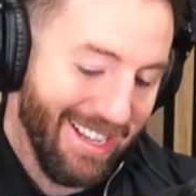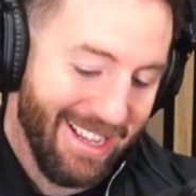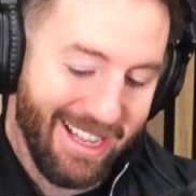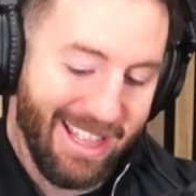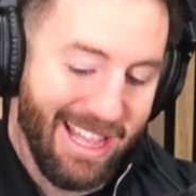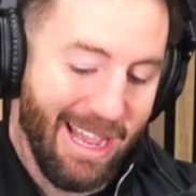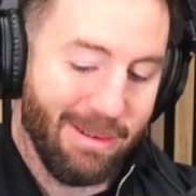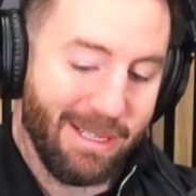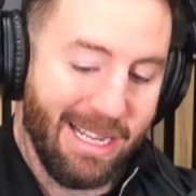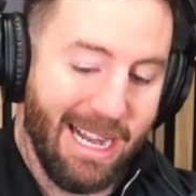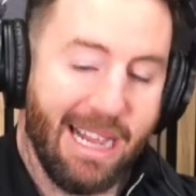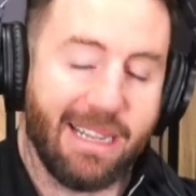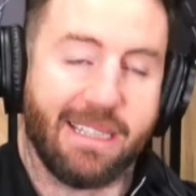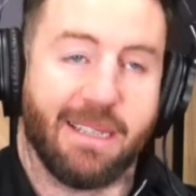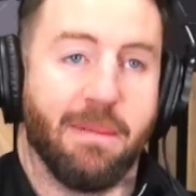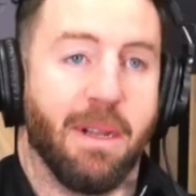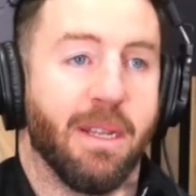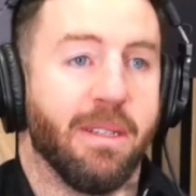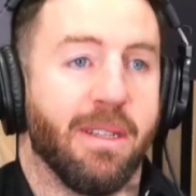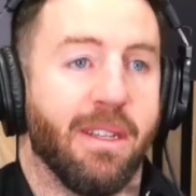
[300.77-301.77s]
And that was the last
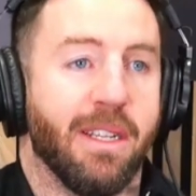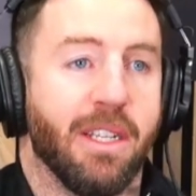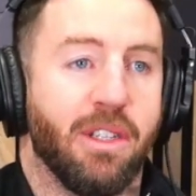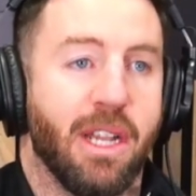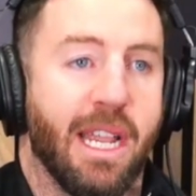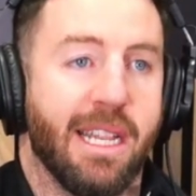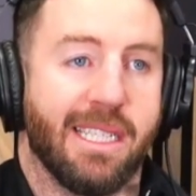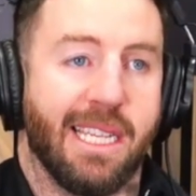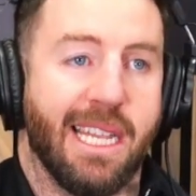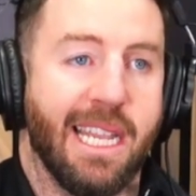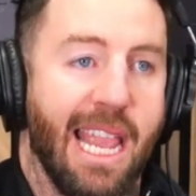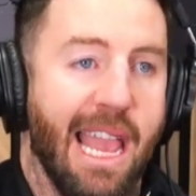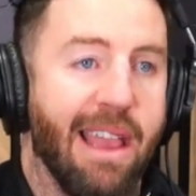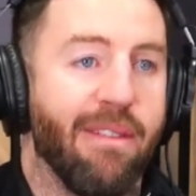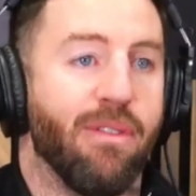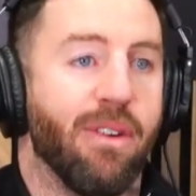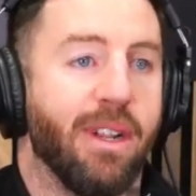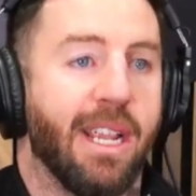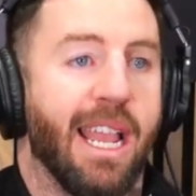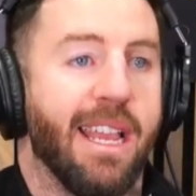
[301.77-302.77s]
time I was on a jet ski
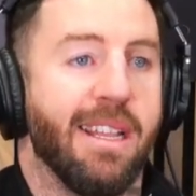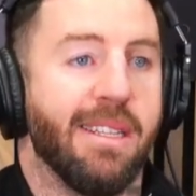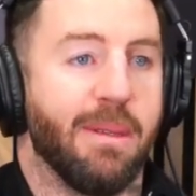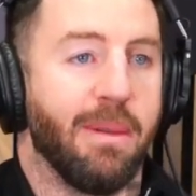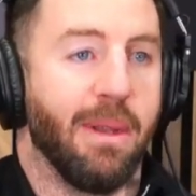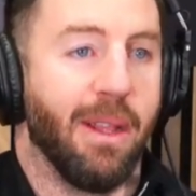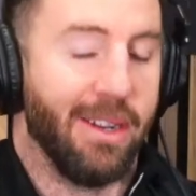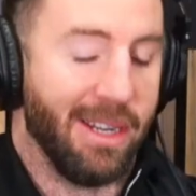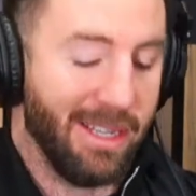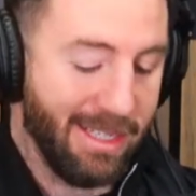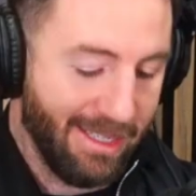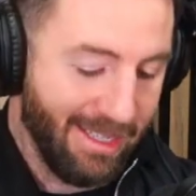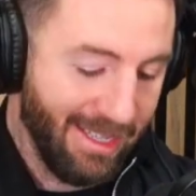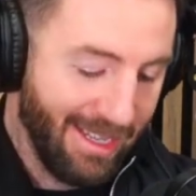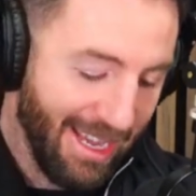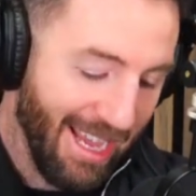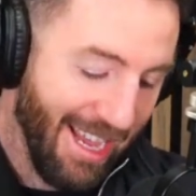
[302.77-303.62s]
ever again, to be honest.